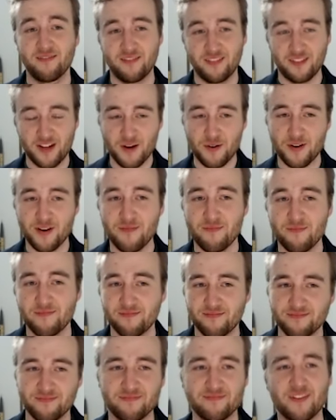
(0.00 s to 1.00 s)
You know what?
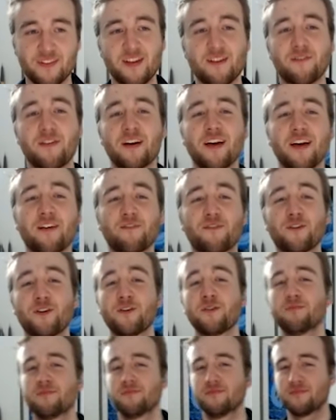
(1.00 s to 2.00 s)
I'll get
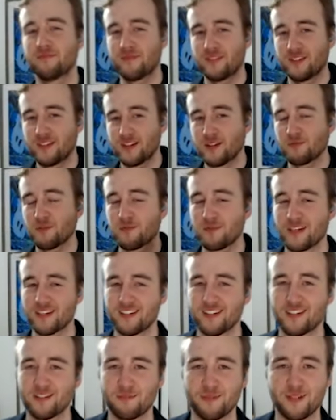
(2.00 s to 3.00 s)
through. It will be
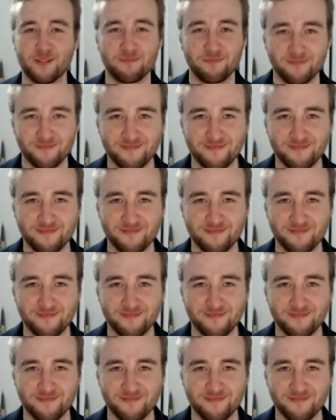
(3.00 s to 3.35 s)
a centipede.